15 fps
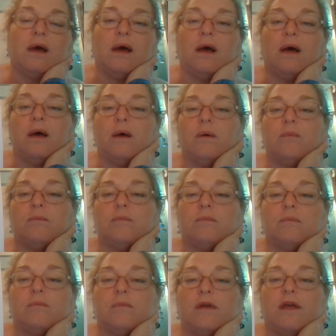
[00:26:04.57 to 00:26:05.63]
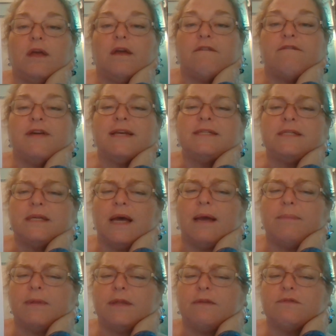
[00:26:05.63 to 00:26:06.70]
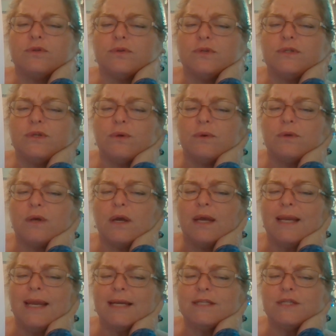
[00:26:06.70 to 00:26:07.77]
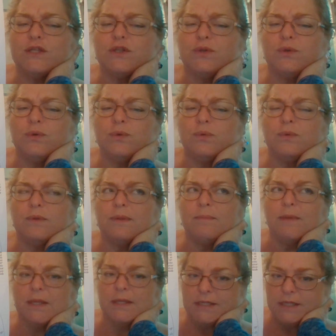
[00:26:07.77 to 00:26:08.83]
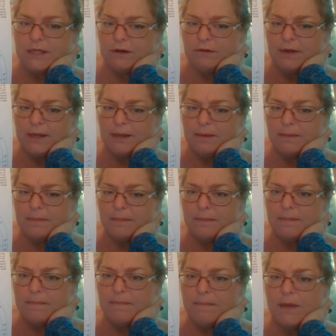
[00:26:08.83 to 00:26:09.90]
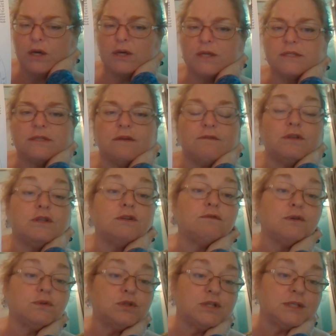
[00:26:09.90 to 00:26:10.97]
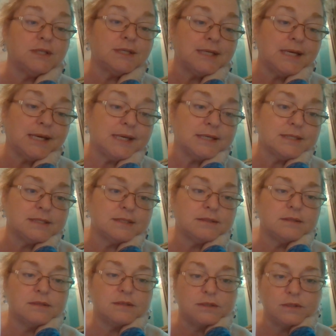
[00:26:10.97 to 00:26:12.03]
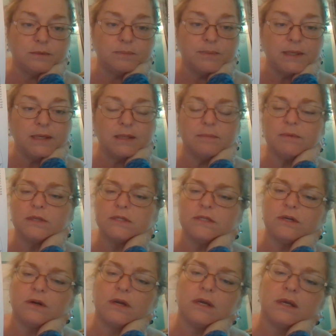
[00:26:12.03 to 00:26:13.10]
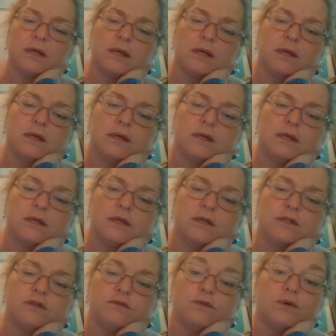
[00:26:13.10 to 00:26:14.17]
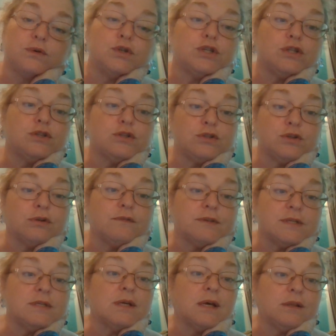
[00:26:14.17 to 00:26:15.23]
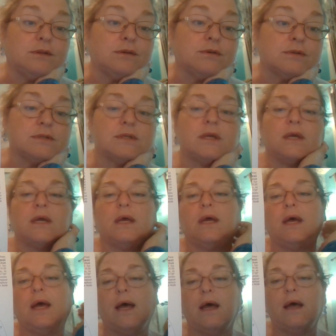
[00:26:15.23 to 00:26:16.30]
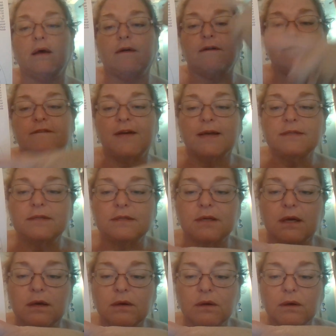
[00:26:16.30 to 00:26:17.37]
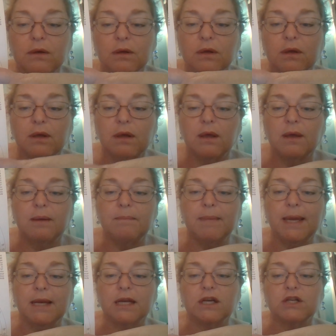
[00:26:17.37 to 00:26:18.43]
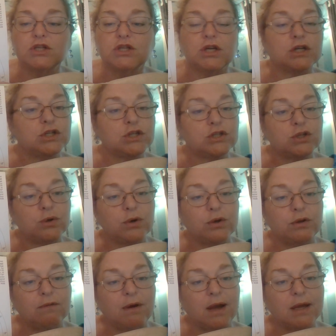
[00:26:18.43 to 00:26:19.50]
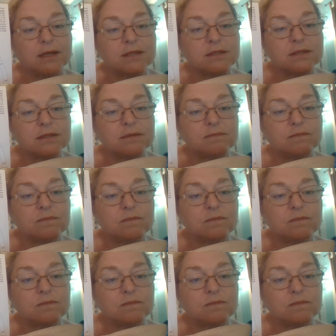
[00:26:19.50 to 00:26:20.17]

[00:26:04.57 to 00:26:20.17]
Um, Vesta, I believe, is also connected to the military because of the devotion it takes to be in the military, devotion to service to others uh, Vesta made a conjunction to her Uranus.